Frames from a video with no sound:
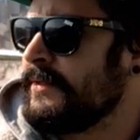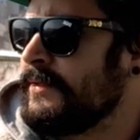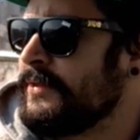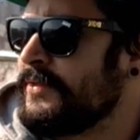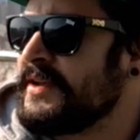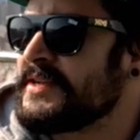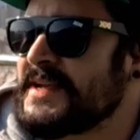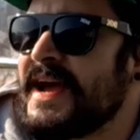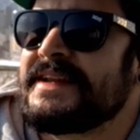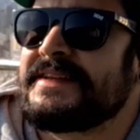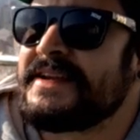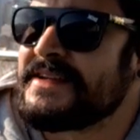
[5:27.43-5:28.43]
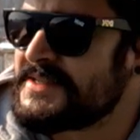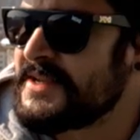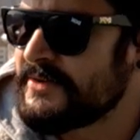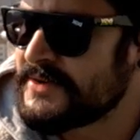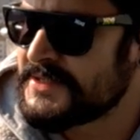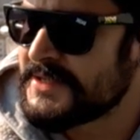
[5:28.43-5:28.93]
the thing is, I take it
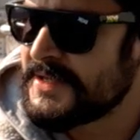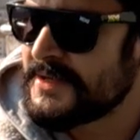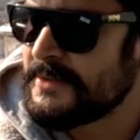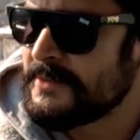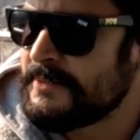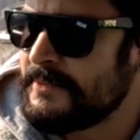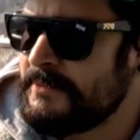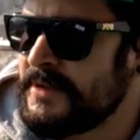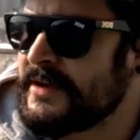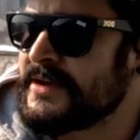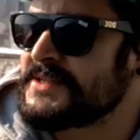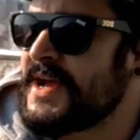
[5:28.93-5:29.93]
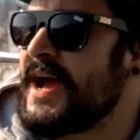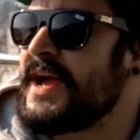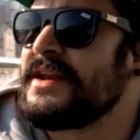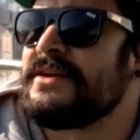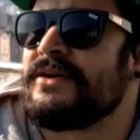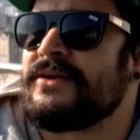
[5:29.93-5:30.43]
seriously because
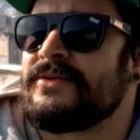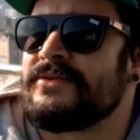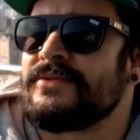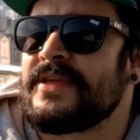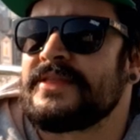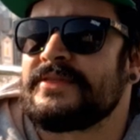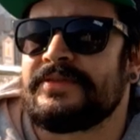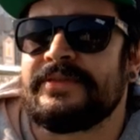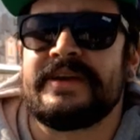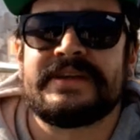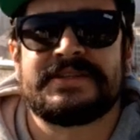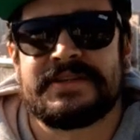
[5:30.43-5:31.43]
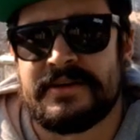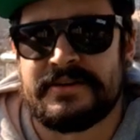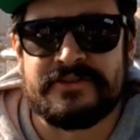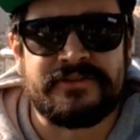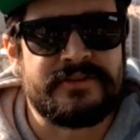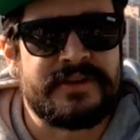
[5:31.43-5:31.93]
I know that this
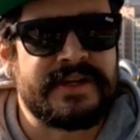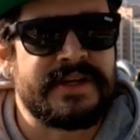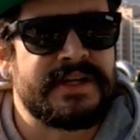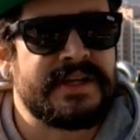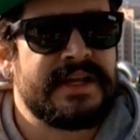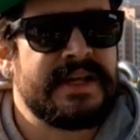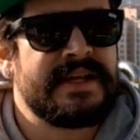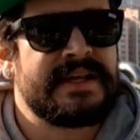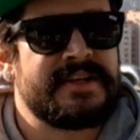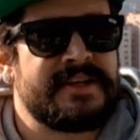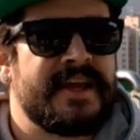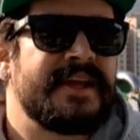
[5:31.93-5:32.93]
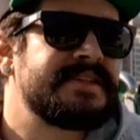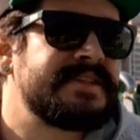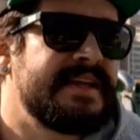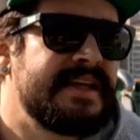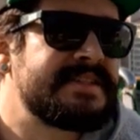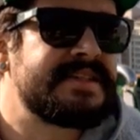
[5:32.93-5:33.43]
country takes
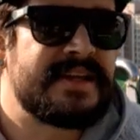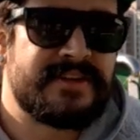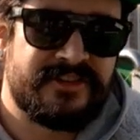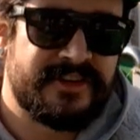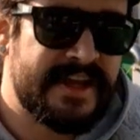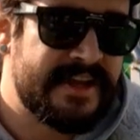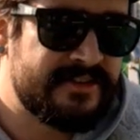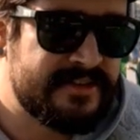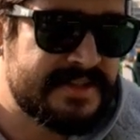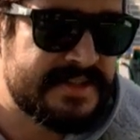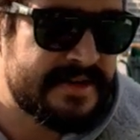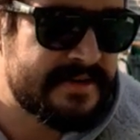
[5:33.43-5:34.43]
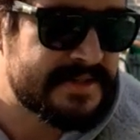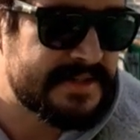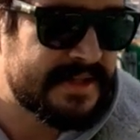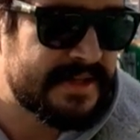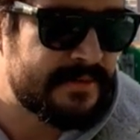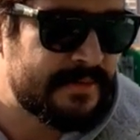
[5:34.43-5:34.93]
its education
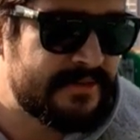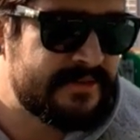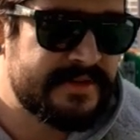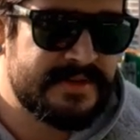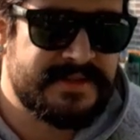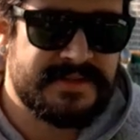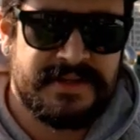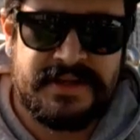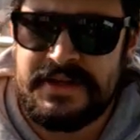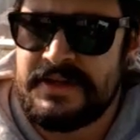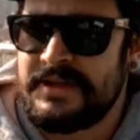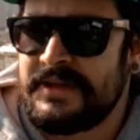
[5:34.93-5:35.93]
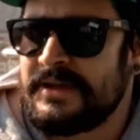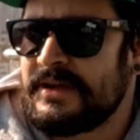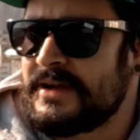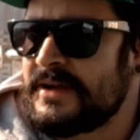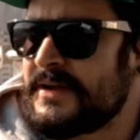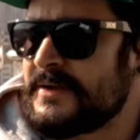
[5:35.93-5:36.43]
seriously, which is.
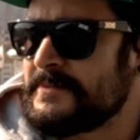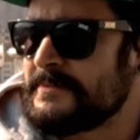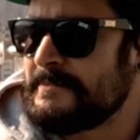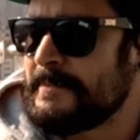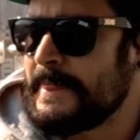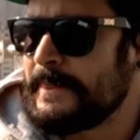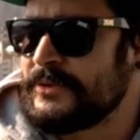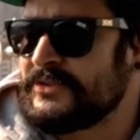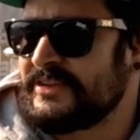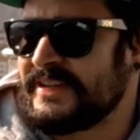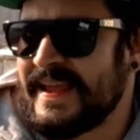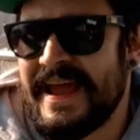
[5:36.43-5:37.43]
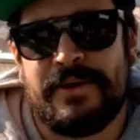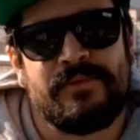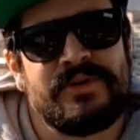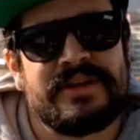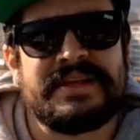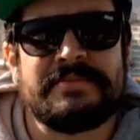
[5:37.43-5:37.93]
Um, which can't
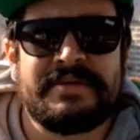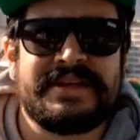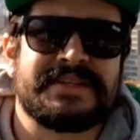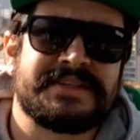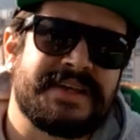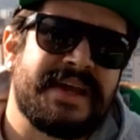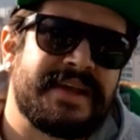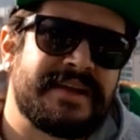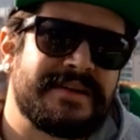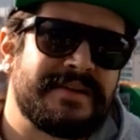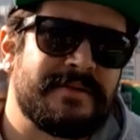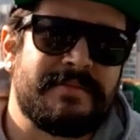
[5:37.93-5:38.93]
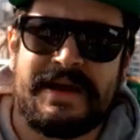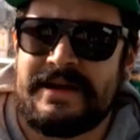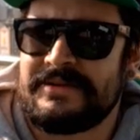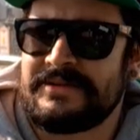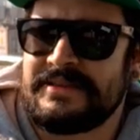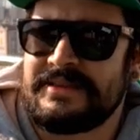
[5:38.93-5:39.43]
really be said
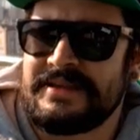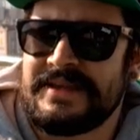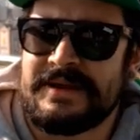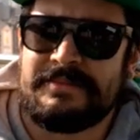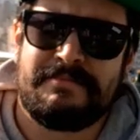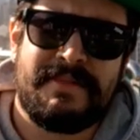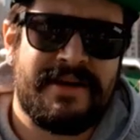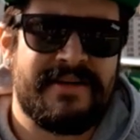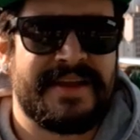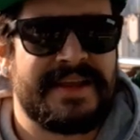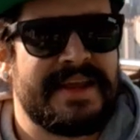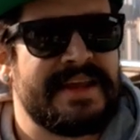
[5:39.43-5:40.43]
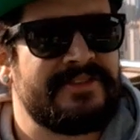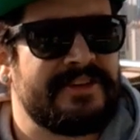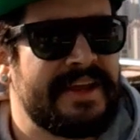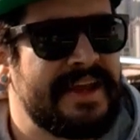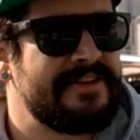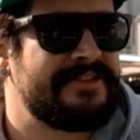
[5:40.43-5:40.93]
about the American
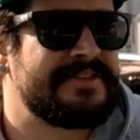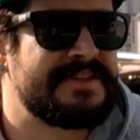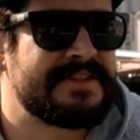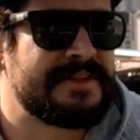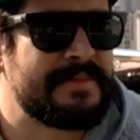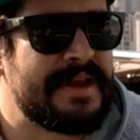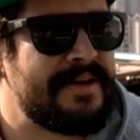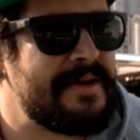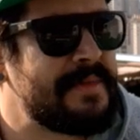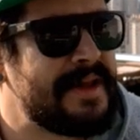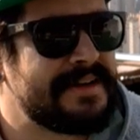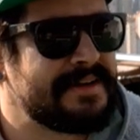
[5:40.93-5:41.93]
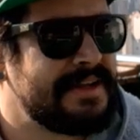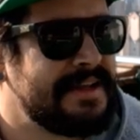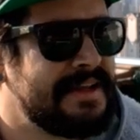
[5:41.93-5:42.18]
education system. Now, I'm not